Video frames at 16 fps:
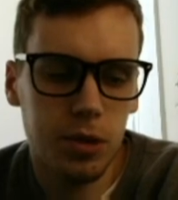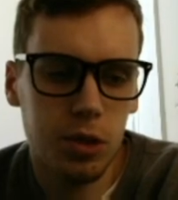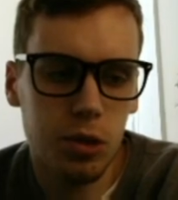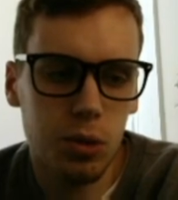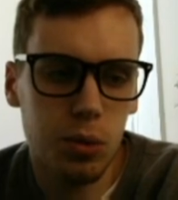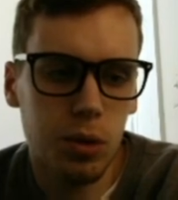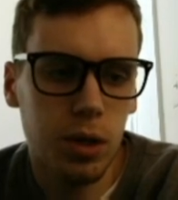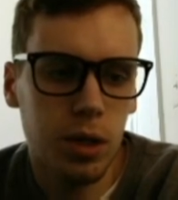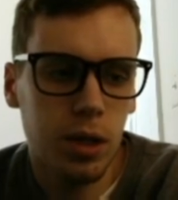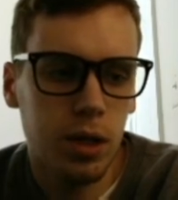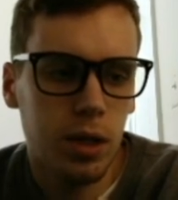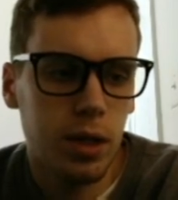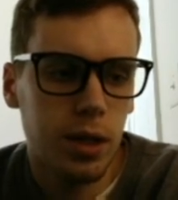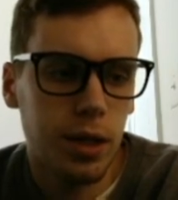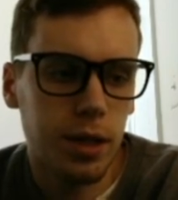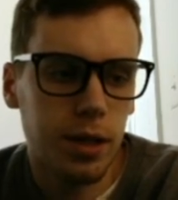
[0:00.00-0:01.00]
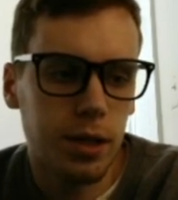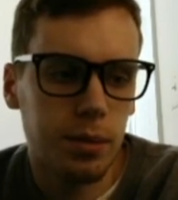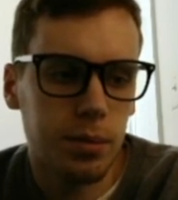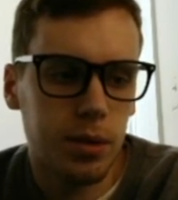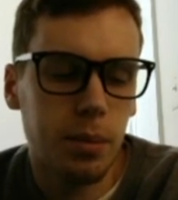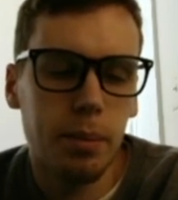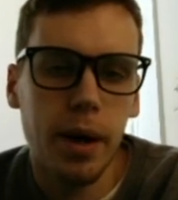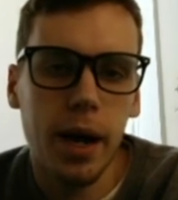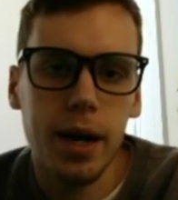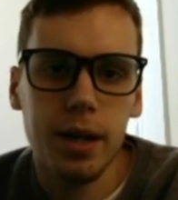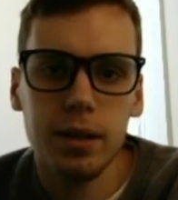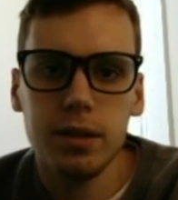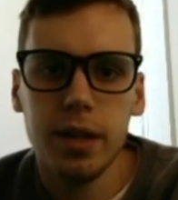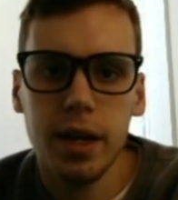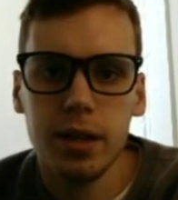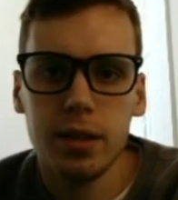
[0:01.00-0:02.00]
to combining
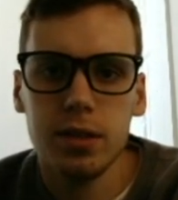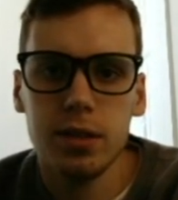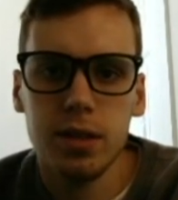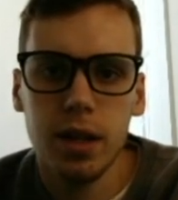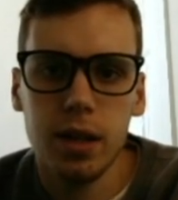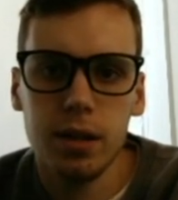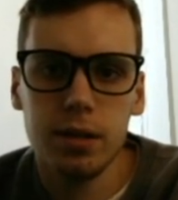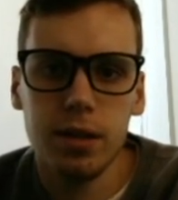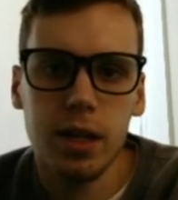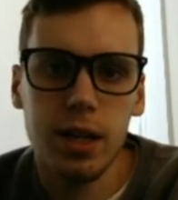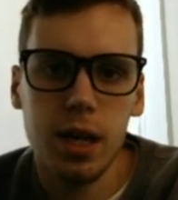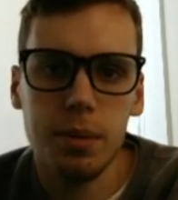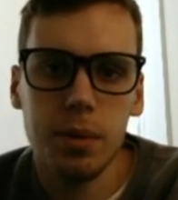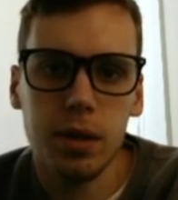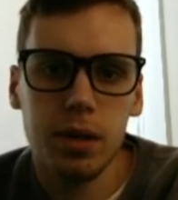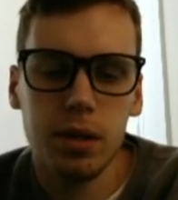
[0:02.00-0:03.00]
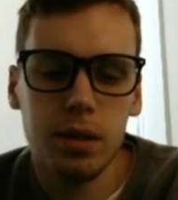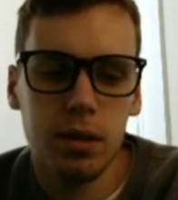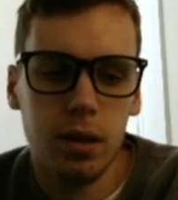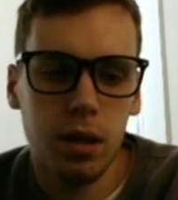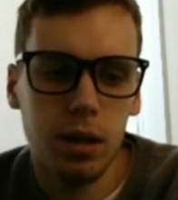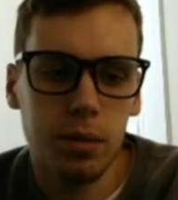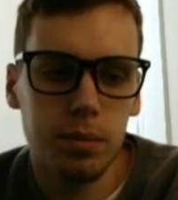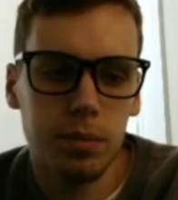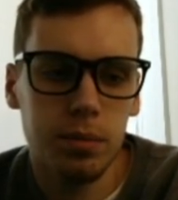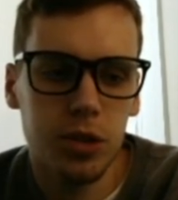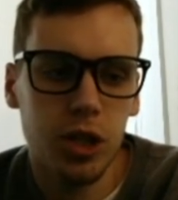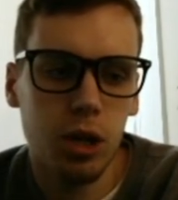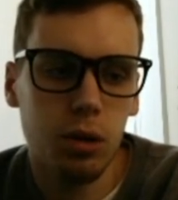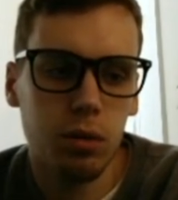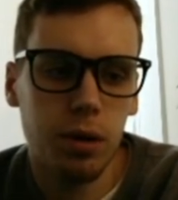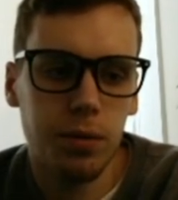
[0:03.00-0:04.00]
text and dynamic
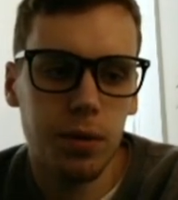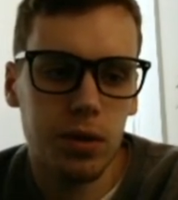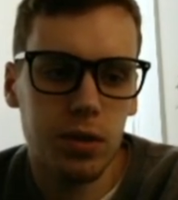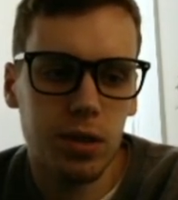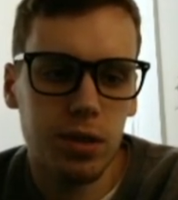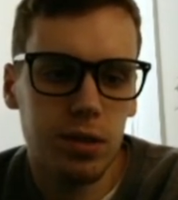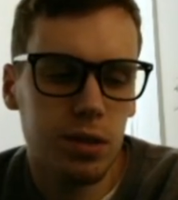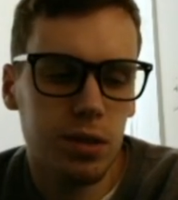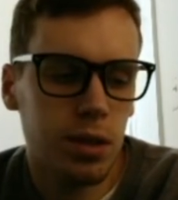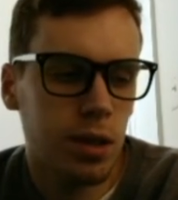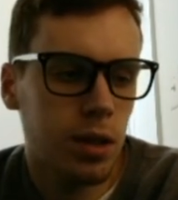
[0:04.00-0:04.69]
cell references.